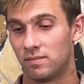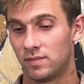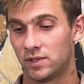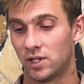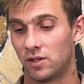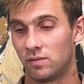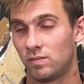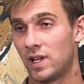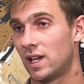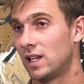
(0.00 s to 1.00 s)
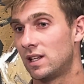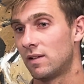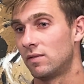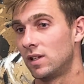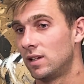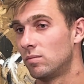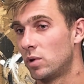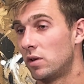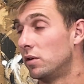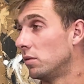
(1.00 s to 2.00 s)
So, he definitely
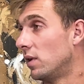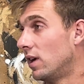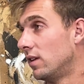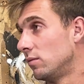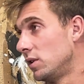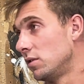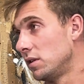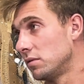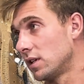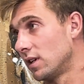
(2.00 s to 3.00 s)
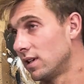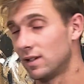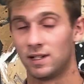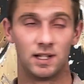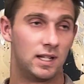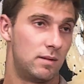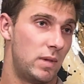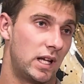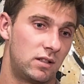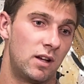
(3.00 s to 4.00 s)
played really well, and we knew he was going to
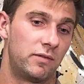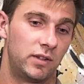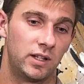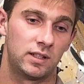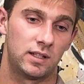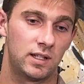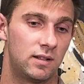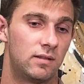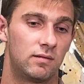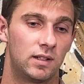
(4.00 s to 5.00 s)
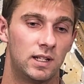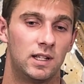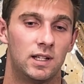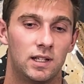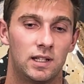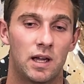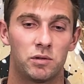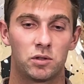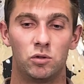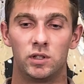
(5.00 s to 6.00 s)
make it tough for us. And, it
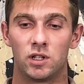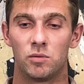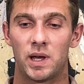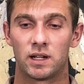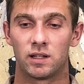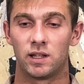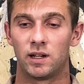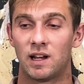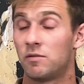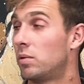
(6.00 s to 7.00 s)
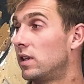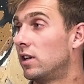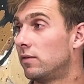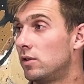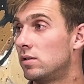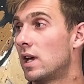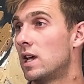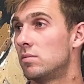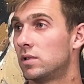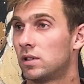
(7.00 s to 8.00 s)
was cool to go back to there. I've played there a few
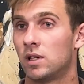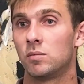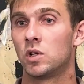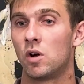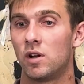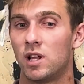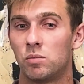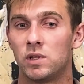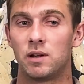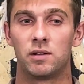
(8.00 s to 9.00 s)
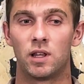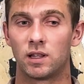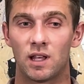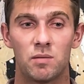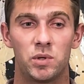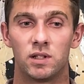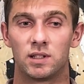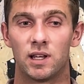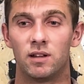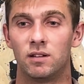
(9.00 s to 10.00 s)
times growing up when they were in, like, the
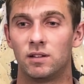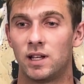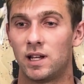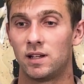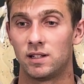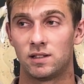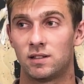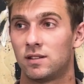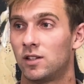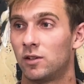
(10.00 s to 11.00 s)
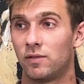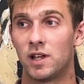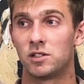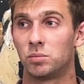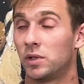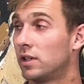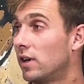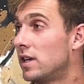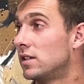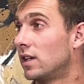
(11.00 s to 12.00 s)
NPSL, and their fans are pretty
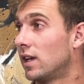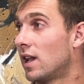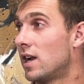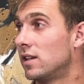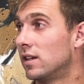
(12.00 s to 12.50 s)
crazy and get on you.